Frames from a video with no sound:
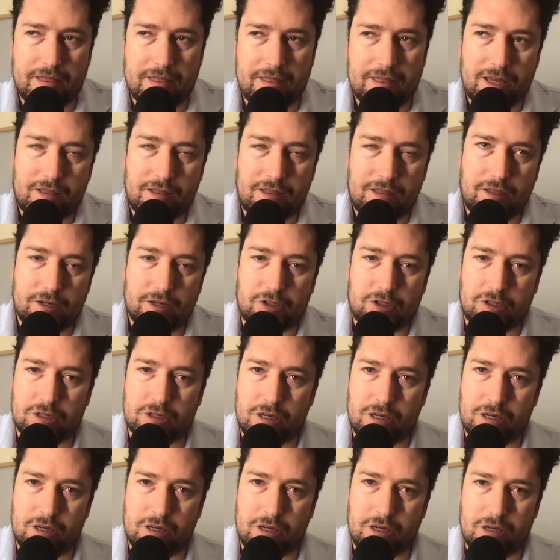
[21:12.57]
I think
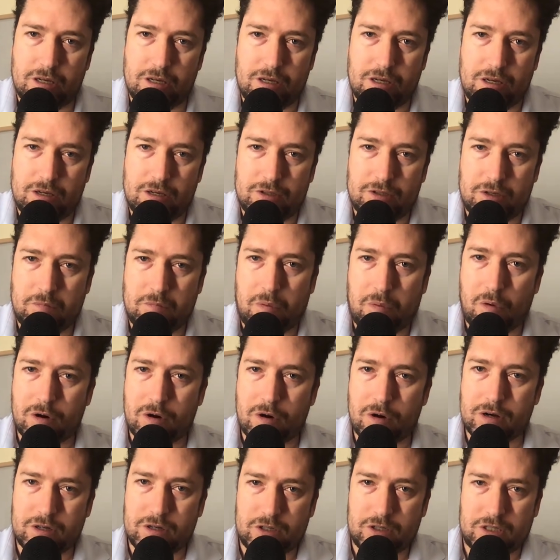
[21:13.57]
this is
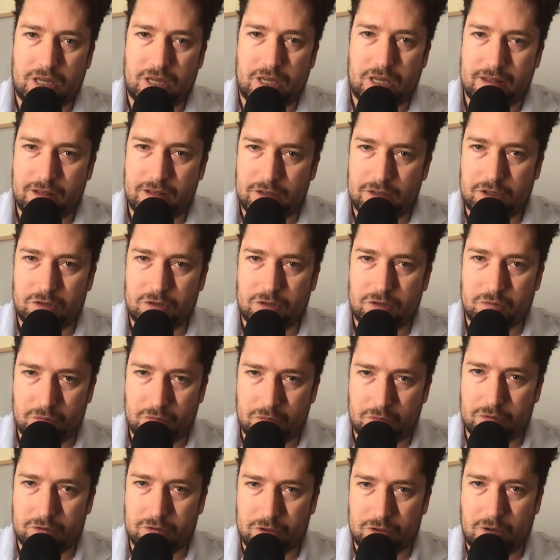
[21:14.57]
important to say, and this
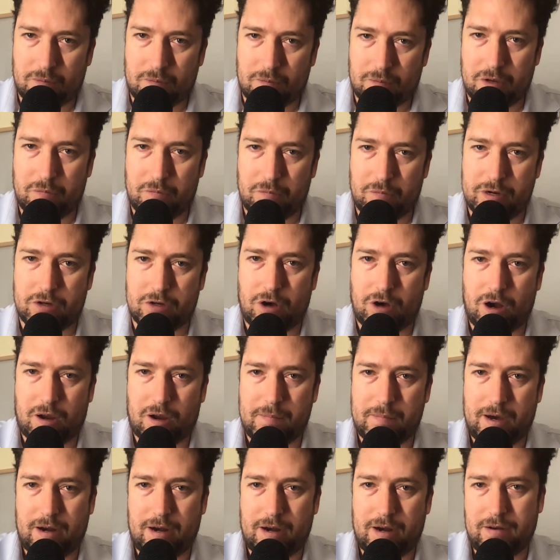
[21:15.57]
was something we
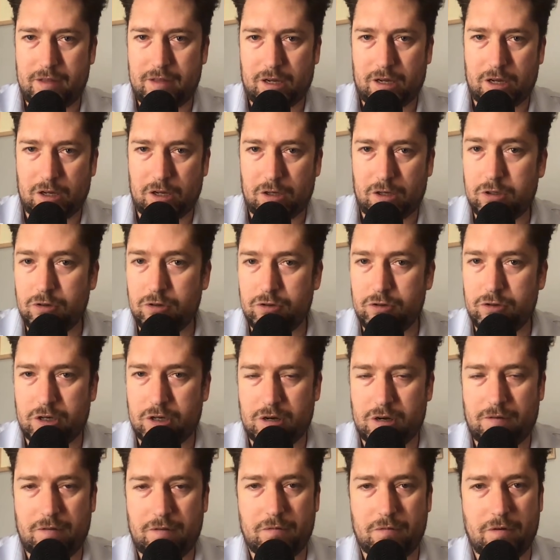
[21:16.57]
talk about in the
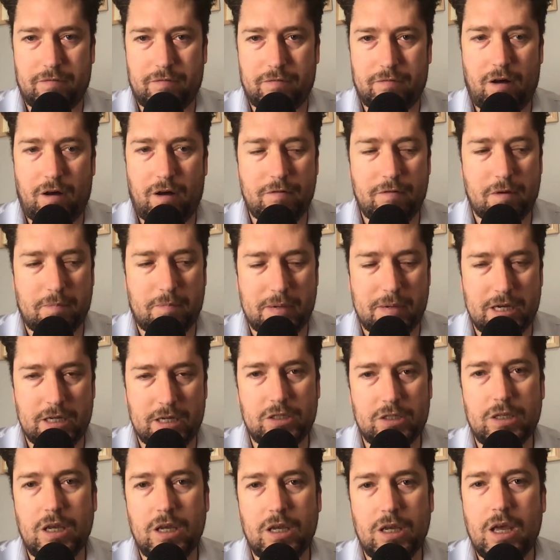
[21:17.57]
conclusion of the Revolver
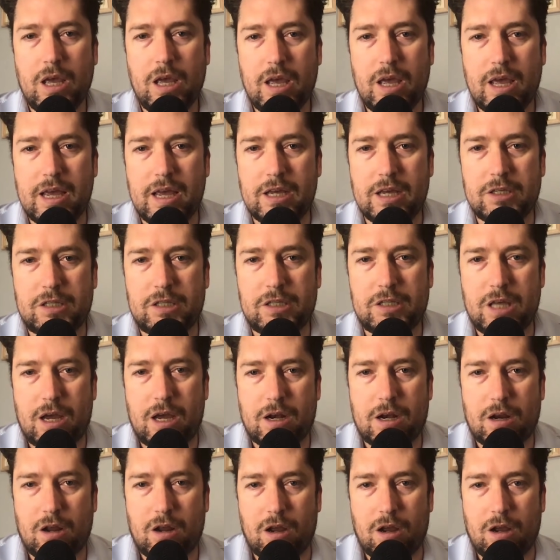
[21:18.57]
piece, is
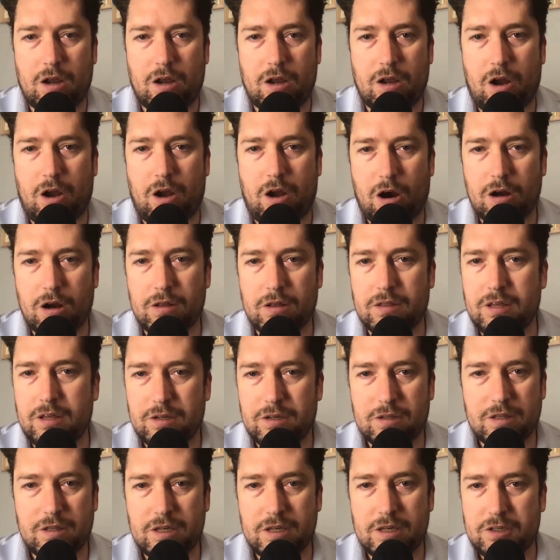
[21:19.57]
that
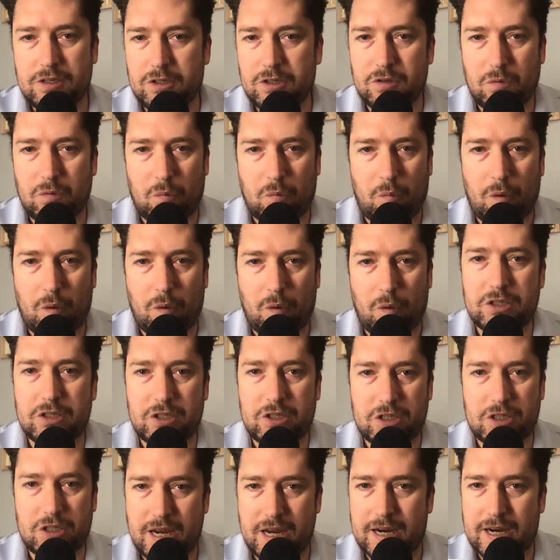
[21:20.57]
this
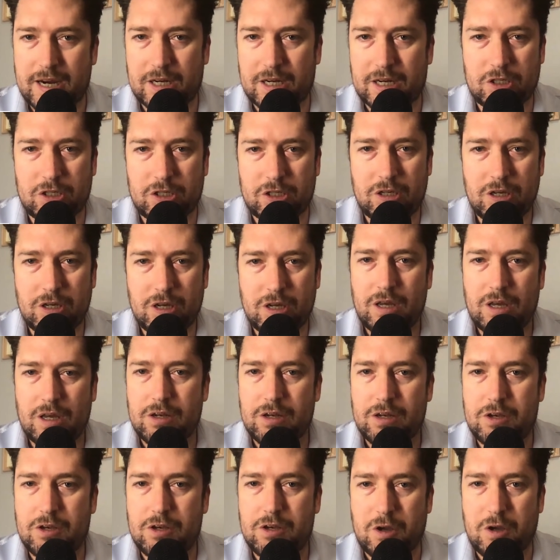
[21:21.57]
1.6
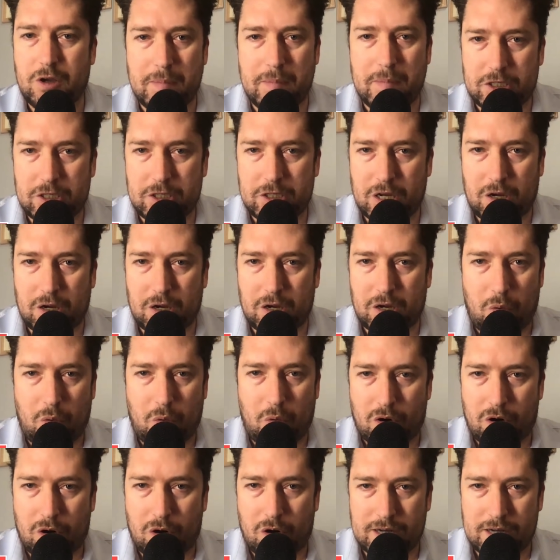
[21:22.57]
domestic
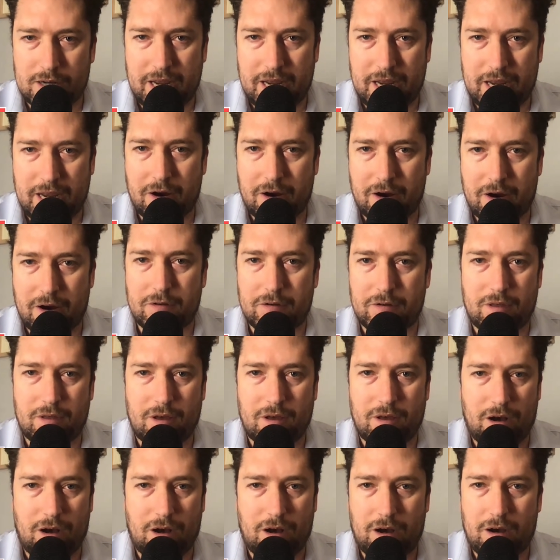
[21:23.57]
war on
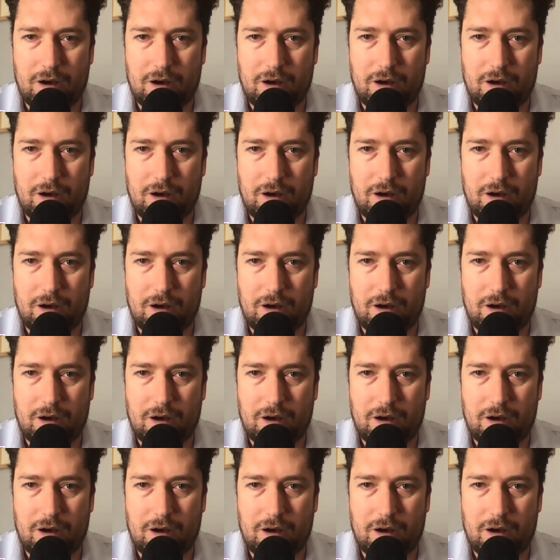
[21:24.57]
terror,